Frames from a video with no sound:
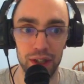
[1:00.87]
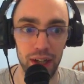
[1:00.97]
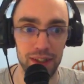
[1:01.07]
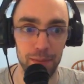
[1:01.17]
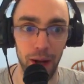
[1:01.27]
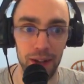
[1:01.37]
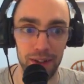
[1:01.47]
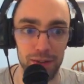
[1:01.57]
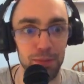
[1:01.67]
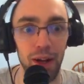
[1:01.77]
to try to spot
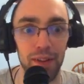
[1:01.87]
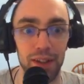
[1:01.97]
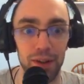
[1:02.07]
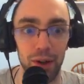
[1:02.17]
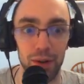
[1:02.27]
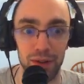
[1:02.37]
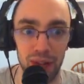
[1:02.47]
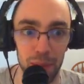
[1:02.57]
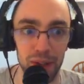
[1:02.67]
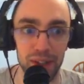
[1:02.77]
the
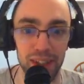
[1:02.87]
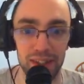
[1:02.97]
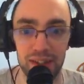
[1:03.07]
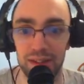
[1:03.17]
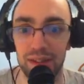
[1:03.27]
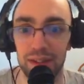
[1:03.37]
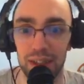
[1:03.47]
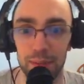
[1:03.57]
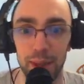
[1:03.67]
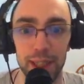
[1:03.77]
drone abilities.
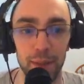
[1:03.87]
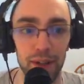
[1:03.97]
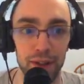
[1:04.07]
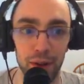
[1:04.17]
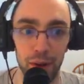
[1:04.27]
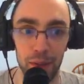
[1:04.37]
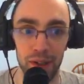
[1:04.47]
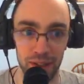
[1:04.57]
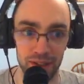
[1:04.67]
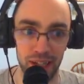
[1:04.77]
Let's play spot the drone
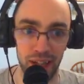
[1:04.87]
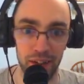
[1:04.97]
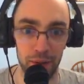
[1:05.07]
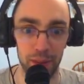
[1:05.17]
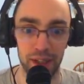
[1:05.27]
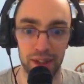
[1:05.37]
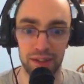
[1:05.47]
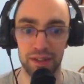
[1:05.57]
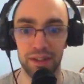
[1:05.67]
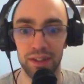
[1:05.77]
abilities together
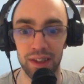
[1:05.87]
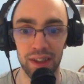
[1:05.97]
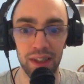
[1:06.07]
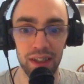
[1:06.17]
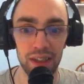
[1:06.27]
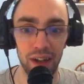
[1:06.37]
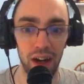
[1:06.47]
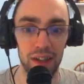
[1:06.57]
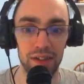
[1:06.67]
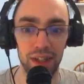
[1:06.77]
because,
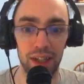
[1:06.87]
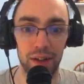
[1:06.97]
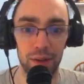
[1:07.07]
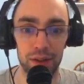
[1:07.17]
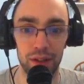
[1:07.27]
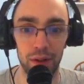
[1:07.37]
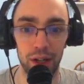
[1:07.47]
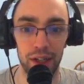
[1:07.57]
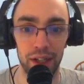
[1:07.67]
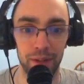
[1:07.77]
honestly, I don't know what's
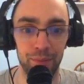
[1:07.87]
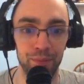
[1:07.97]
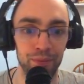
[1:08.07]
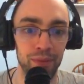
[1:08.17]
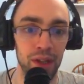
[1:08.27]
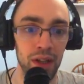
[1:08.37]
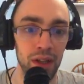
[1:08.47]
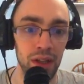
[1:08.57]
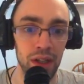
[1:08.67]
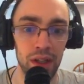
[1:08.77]
going on here.
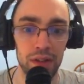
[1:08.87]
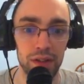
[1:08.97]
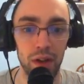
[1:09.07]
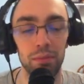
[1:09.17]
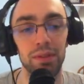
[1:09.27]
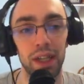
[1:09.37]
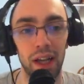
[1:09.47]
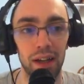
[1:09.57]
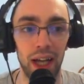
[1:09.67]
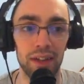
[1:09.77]
So
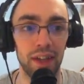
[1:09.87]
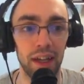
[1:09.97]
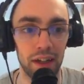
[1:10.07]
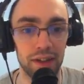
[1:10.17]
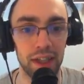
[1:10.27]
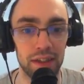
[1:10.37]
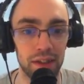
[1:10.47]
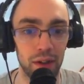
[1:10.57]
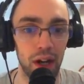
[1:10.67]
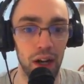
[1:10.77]
I decided I'll
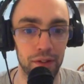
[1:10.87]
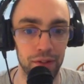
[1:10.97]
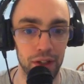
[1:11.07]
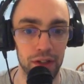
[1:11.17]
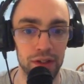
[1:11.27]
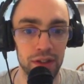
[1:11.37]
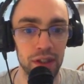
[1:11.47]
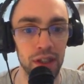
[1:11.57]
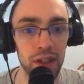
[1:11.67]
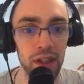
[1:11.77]
test out Hawk
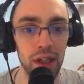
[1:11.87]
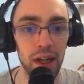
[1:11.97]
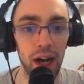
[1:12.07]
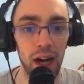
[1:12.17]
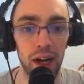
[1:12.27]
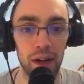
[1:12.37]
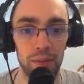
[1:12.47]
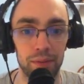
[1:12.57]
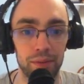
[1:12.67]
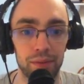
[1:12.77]
first.
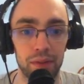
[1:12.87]
The